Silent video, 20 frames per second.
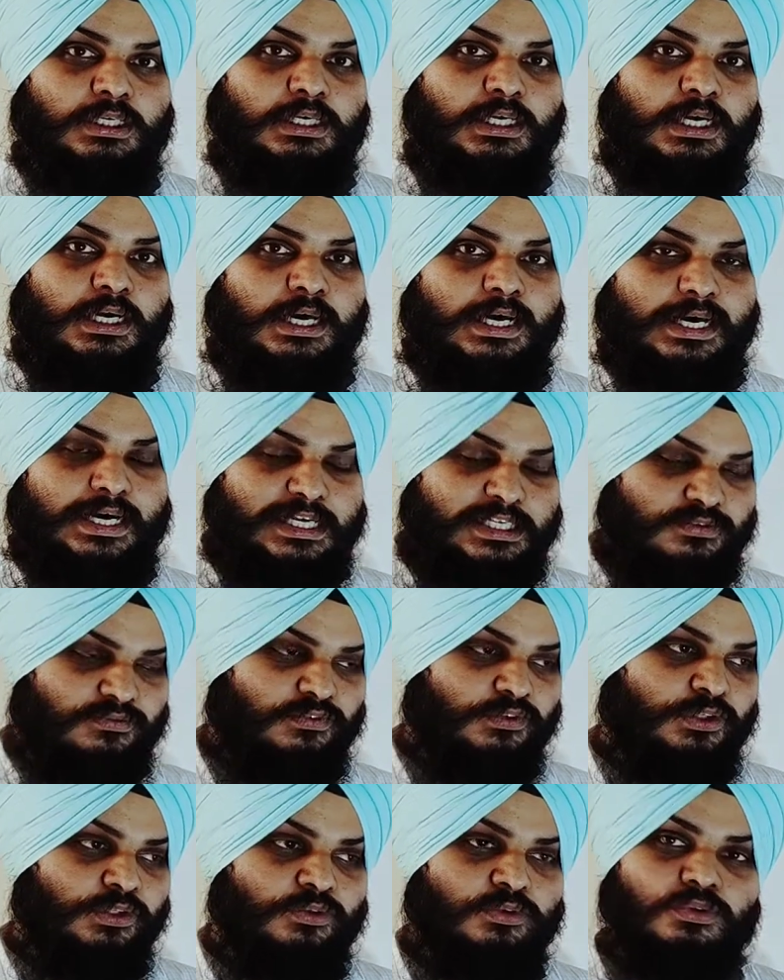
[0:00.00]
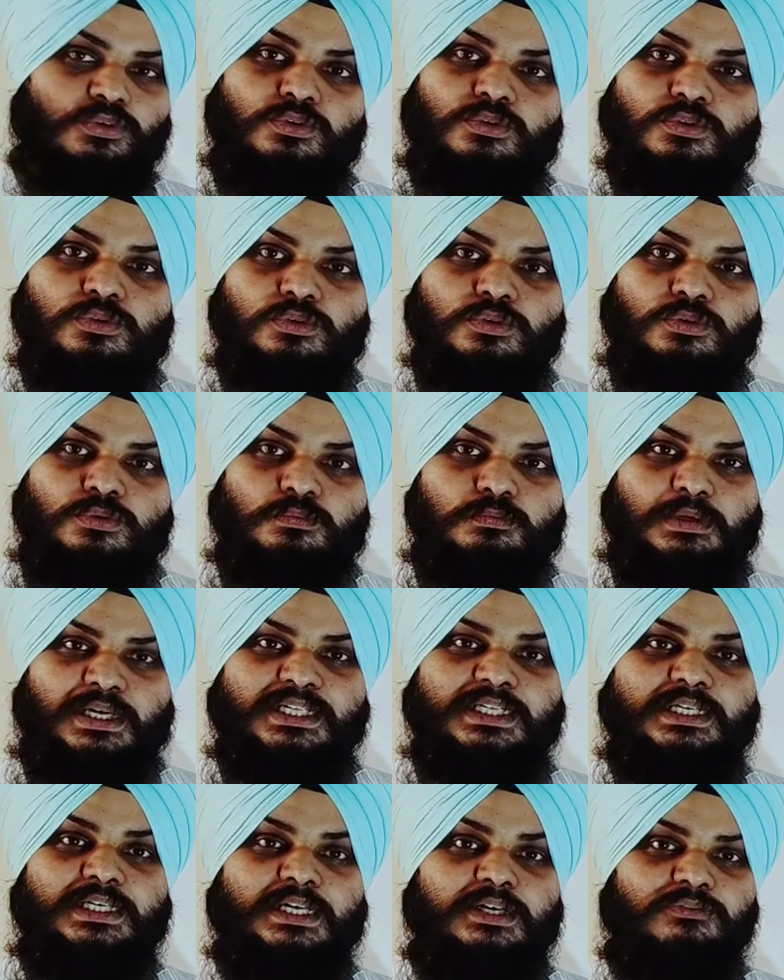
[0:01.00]
As we know by the
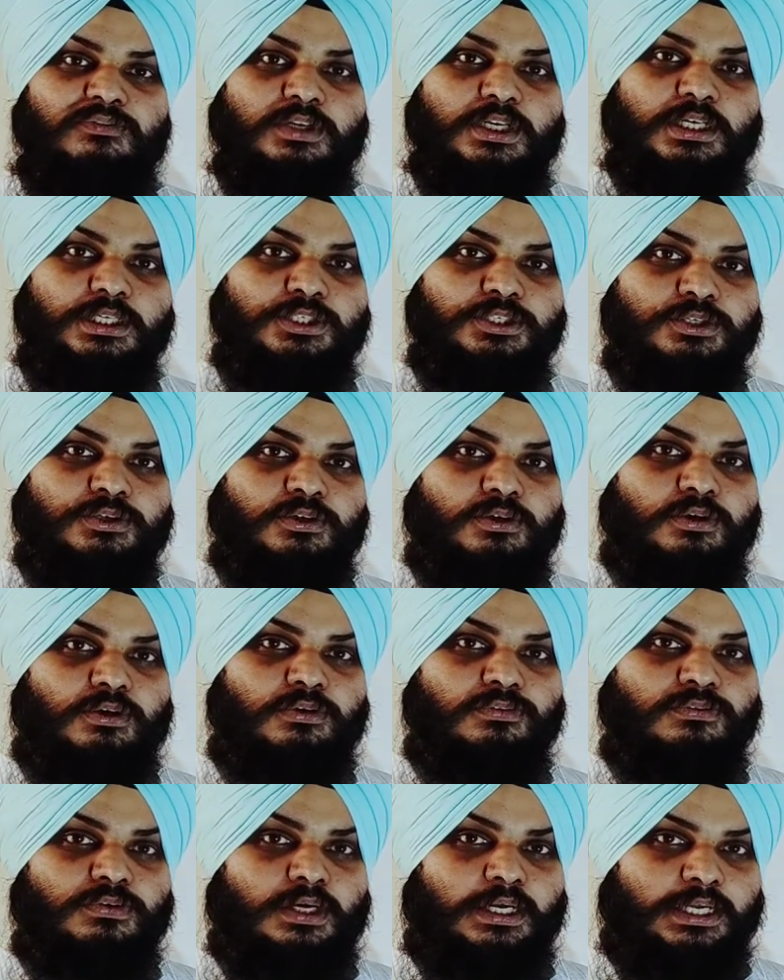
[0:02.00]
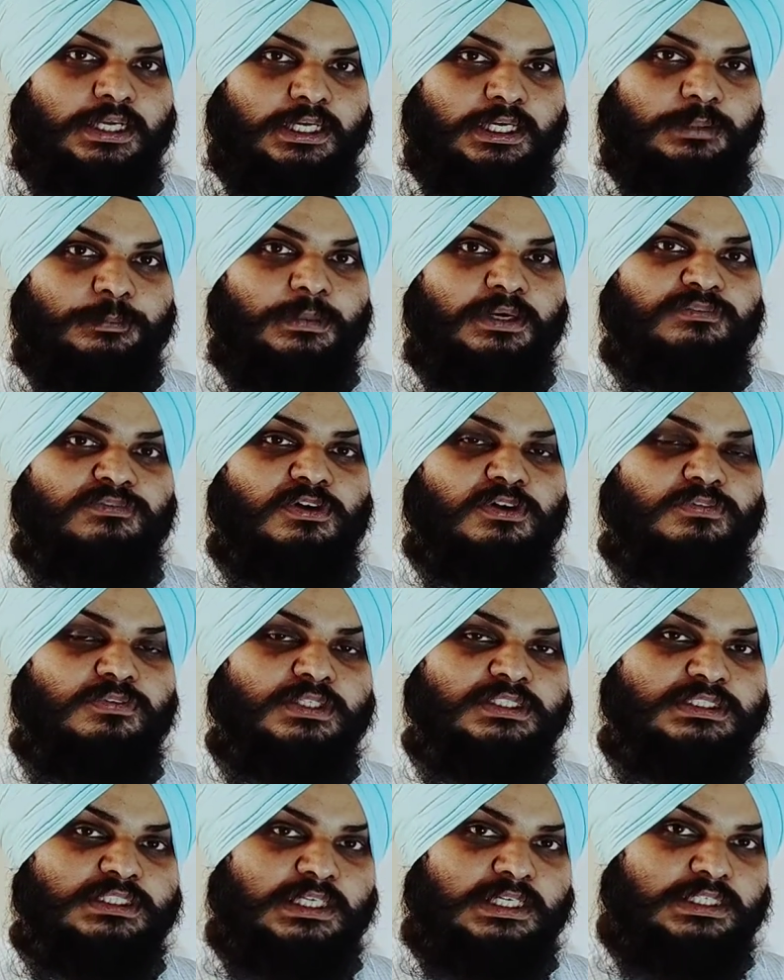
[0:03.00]
definition of EMF of a
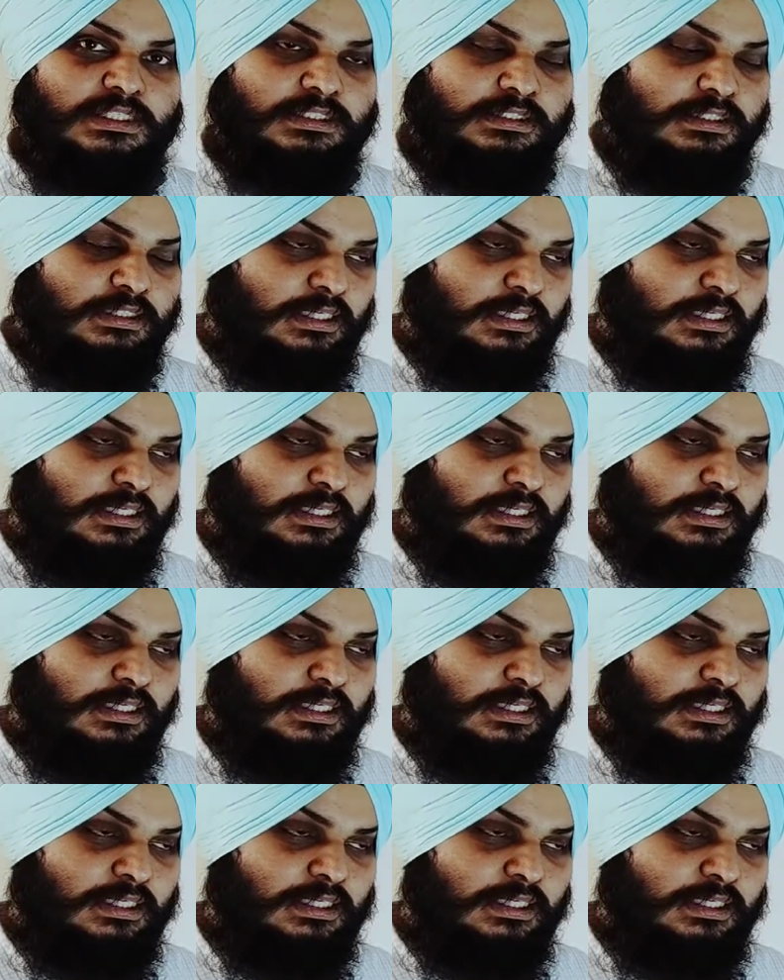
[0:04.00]
cell,